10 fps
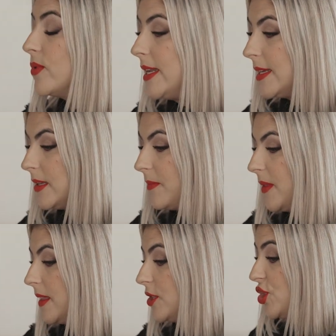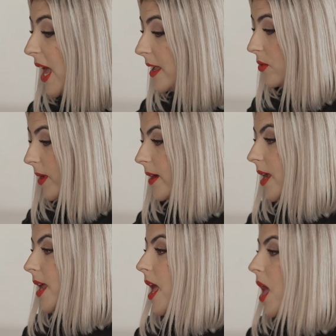reading something that
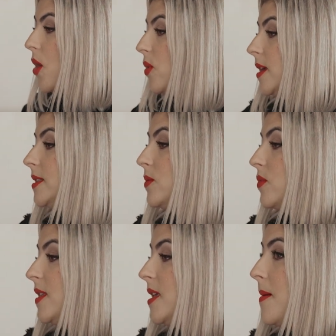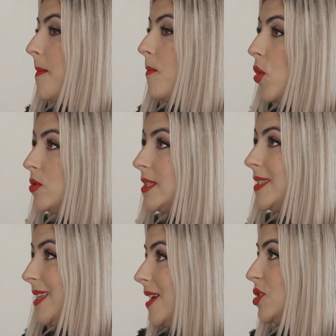January was the most
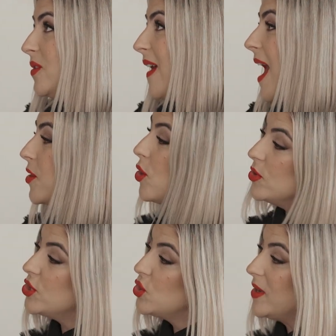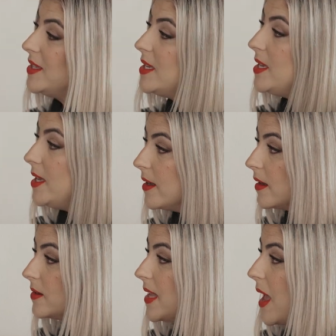sales we've had in almost 20 years.